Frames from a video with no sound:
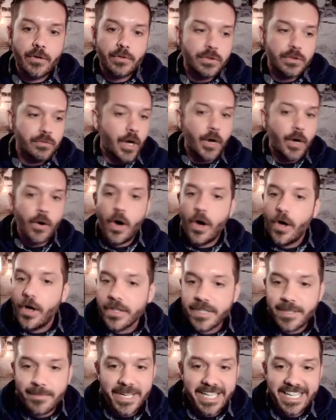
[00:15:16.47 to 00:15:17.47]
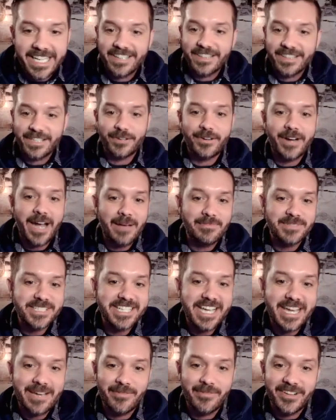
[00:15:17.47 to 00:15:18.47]
throw all the money on the craps
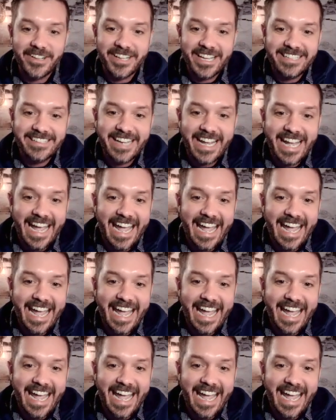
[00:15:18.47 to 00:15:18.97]
table and